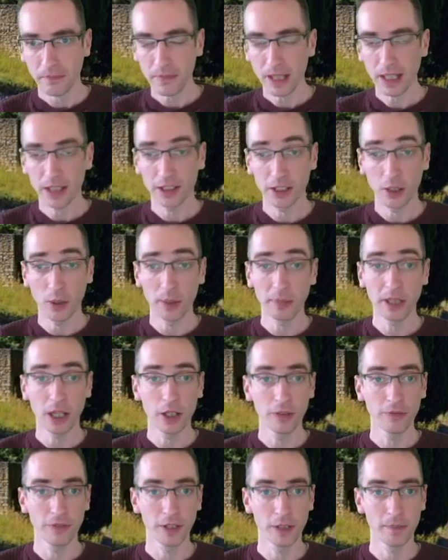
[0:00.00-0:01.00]
So I'm
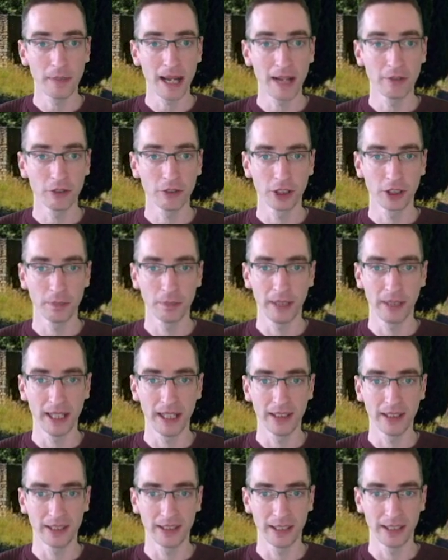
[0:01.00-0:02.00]
going for the bounce up
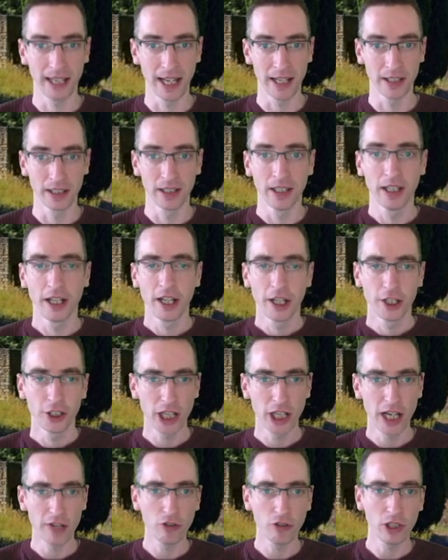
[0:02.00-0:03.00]
instead.
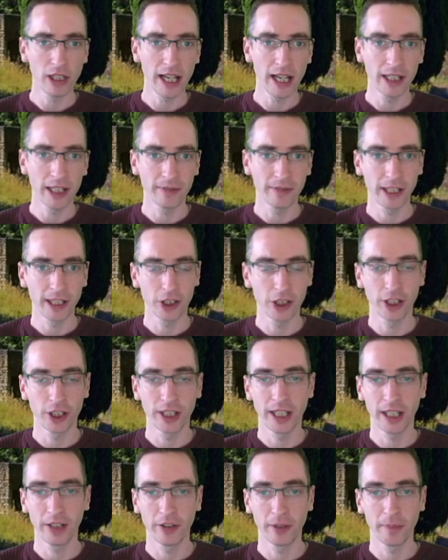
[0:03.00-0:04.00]
General elevation
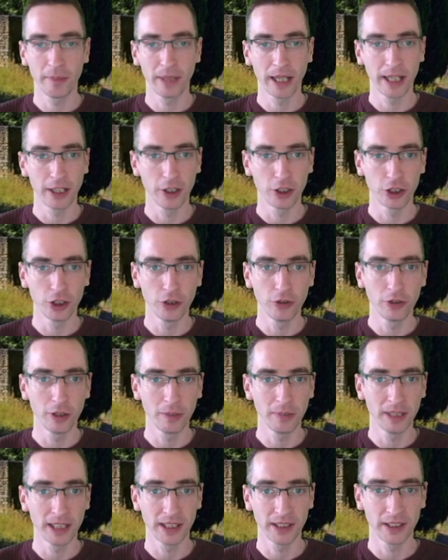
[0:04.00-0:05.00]
here, I'm playing true
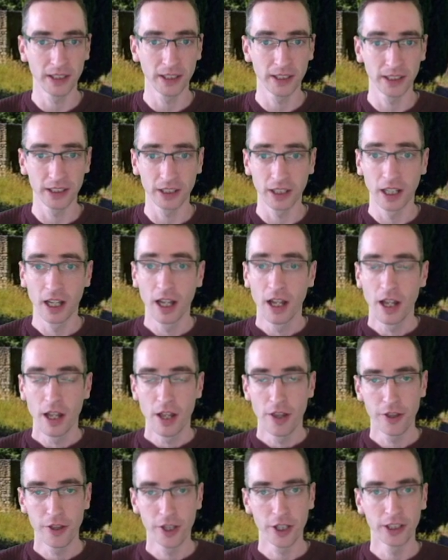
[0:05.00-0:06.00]
club distance
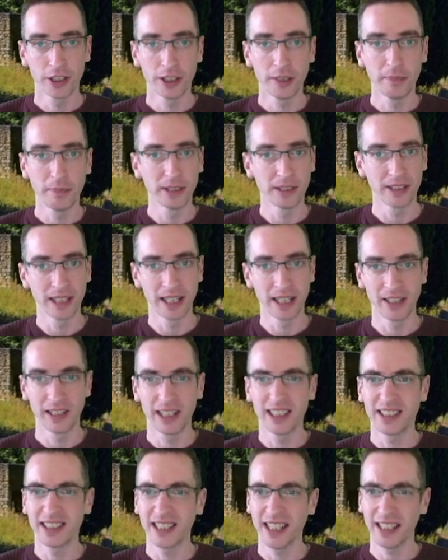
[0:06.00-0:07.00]
30%.
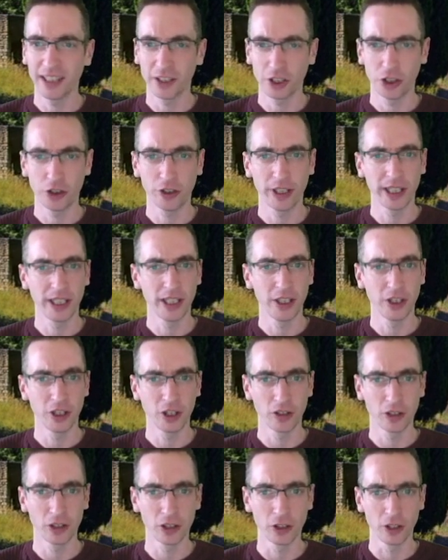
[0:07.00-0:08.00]
This is a tricky
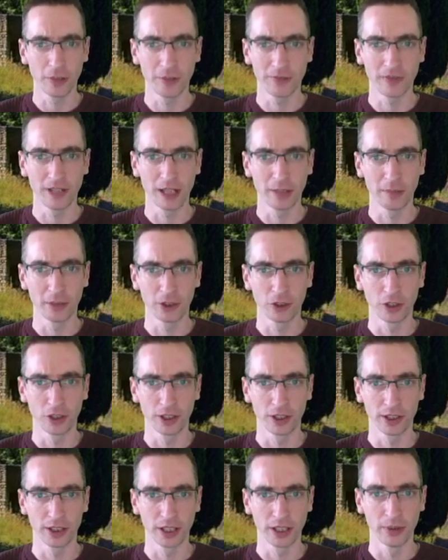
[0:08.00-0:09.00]
shot to drop for
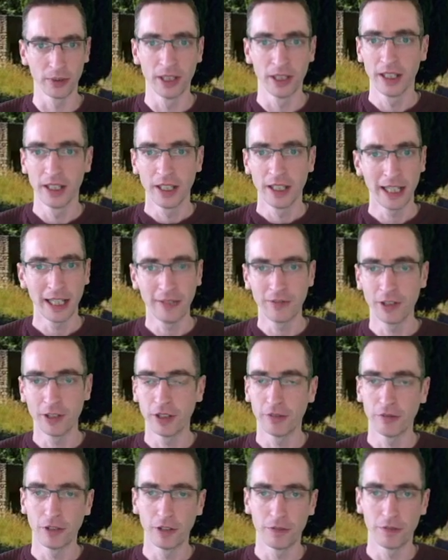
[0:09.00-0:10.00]
Albatross though. Even
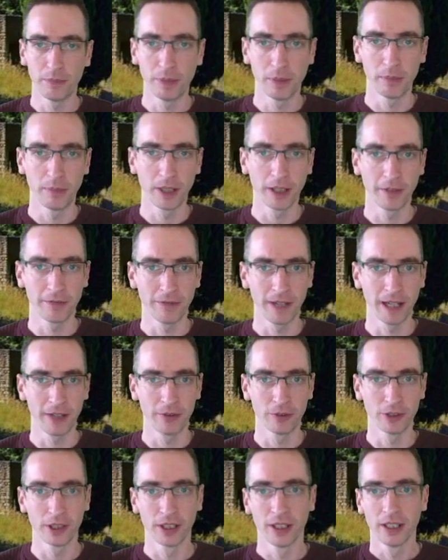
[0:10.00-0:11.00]
the rough bump I
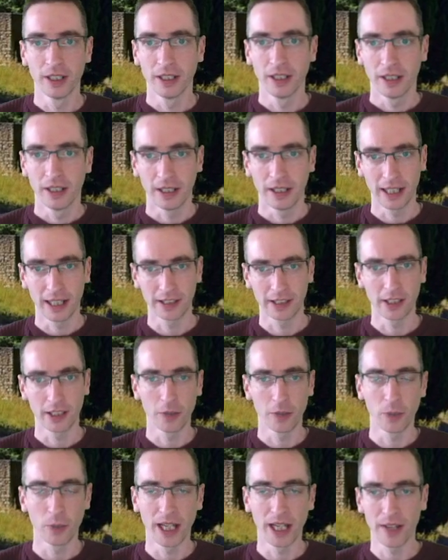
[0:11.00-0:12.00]
found last
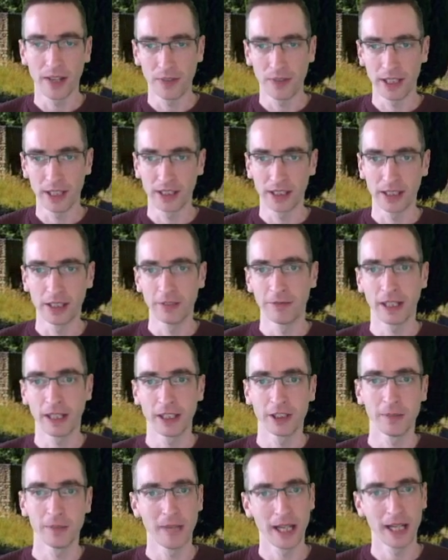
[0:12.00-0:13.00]
time we had this in
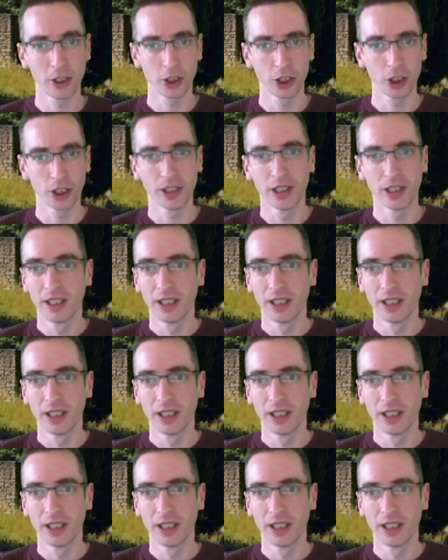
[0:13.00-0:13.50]
Phantom Mansion